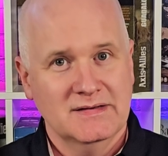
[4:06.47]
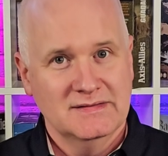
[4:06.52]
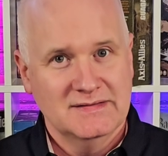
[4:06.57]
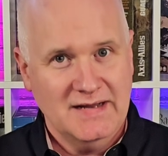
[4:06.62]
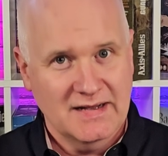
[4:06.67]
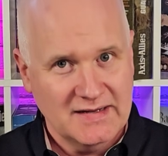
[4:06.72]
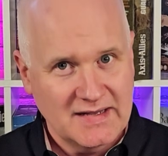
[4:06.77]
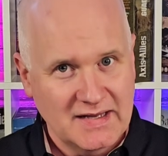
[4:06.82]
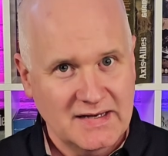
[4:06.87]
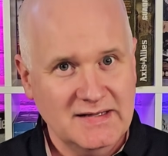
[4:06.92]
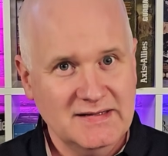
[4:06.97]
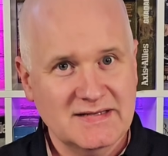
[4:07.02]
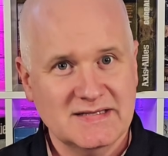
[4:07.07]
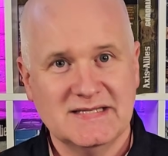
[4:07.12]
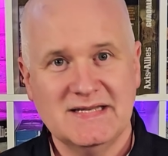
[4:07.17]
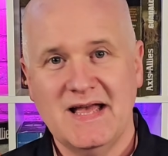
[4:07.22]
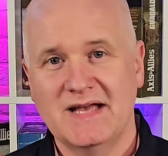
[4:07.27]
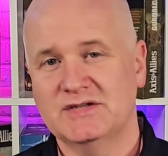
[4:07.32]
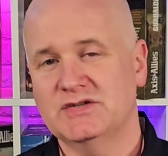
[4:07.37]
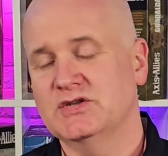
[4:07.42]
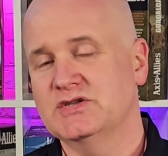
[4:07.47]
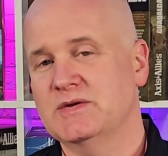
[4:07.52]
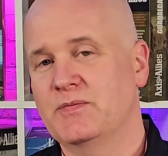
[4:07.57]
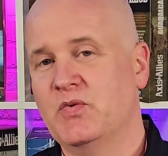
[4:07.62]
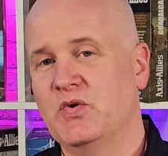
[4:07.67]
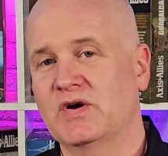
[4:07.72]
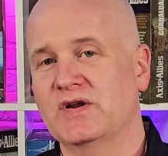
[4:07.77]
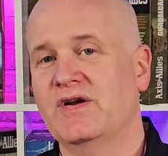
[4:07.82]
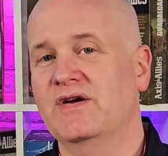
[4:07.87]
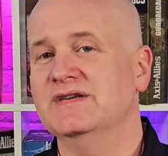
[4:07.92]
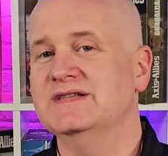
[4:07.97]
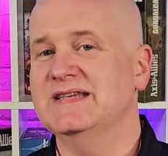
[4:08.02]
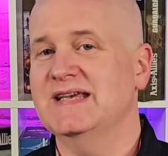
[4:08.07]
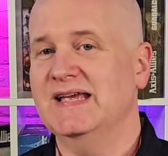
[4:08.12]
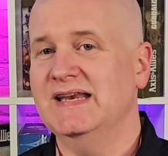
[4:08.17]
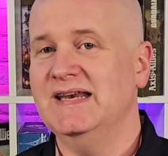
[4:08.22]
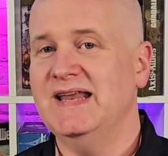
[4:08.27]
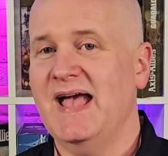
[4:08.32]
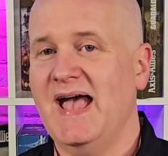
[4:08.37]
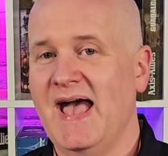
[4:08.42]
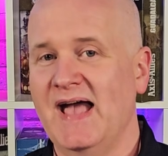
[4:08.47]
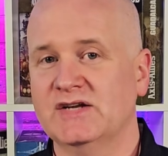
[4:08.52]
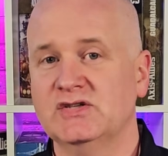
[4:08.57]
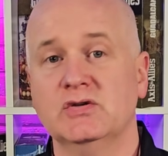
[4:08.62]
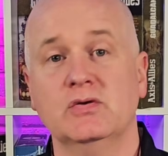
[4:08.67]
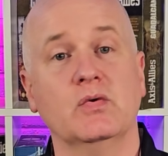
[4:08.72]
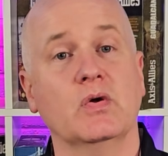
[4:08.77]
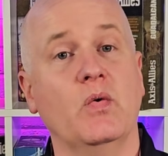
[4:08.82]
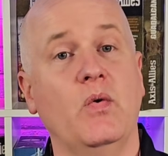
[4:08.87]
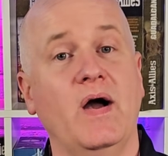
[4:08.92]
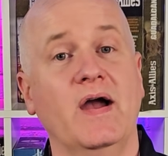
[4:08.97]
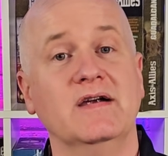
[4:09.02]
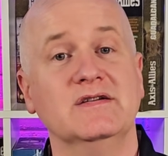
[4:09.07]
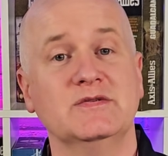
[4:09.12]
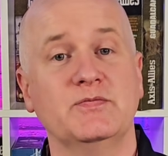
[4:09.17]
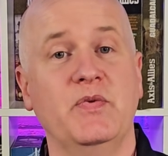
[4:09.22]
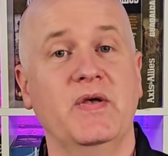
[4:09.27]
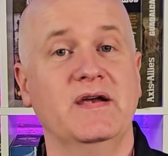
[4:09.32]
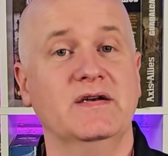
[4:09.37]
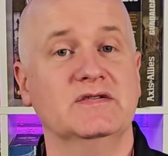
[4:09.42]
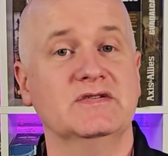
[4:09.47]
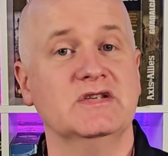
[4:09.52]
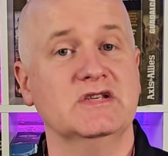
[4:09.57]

Now, getting these national support cards into action requires players